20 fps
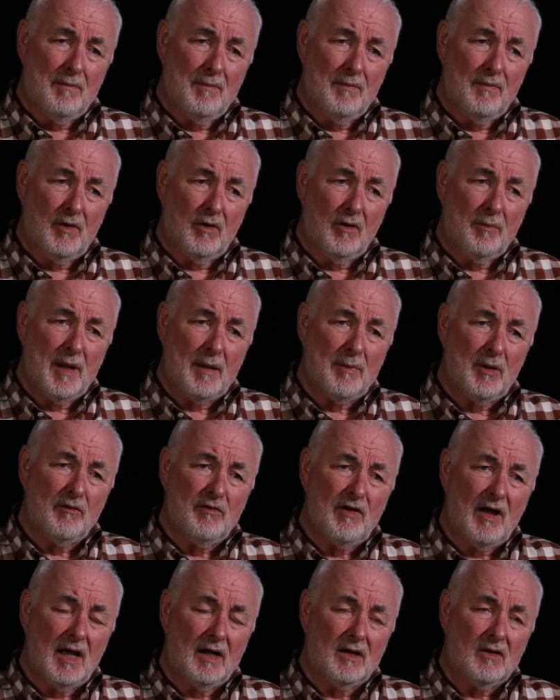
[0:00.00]
There are people who've
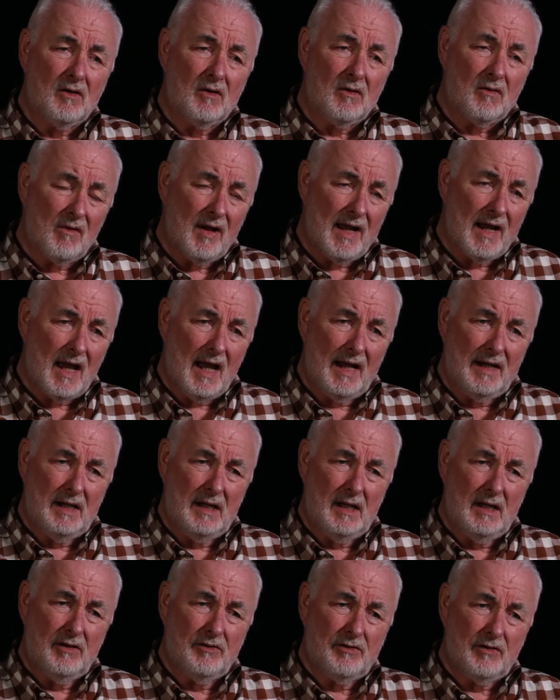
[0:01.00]
had great
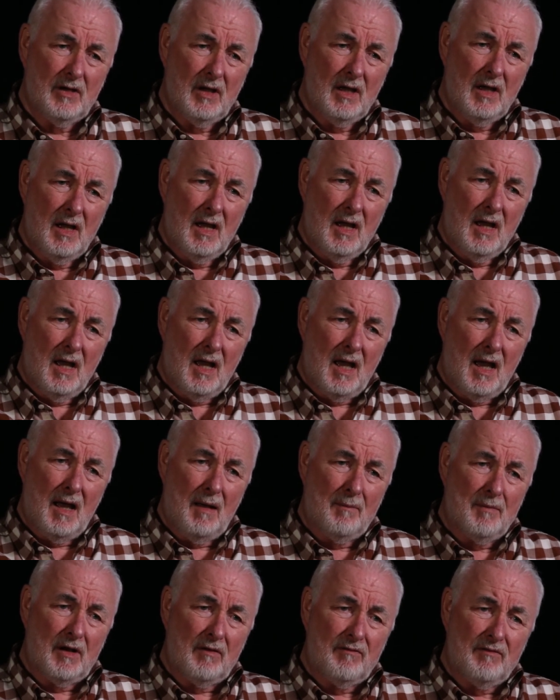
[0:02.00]
ideas
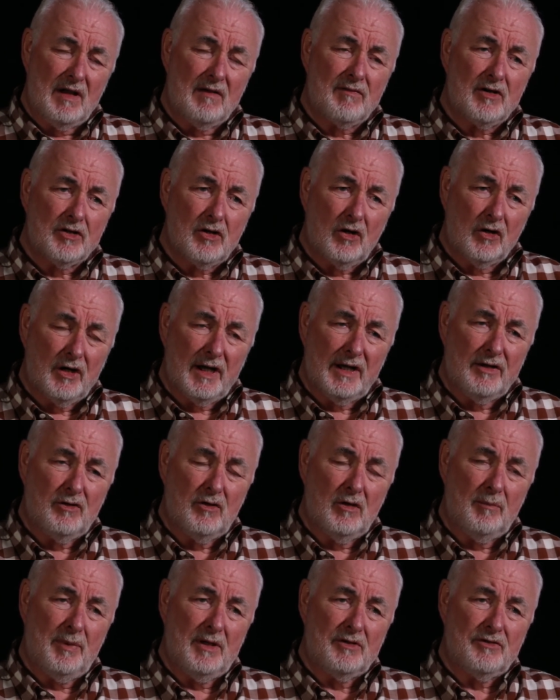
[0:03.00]
that have never turned
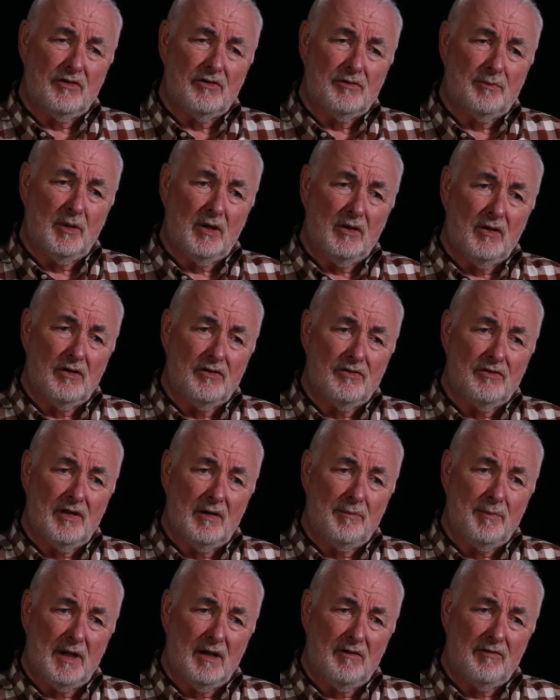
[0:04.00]
into a business because
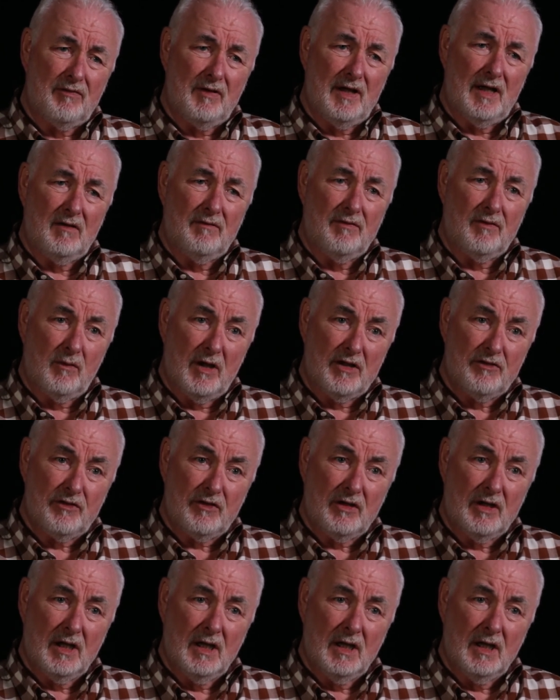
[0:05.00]
they've been afraid of the risk,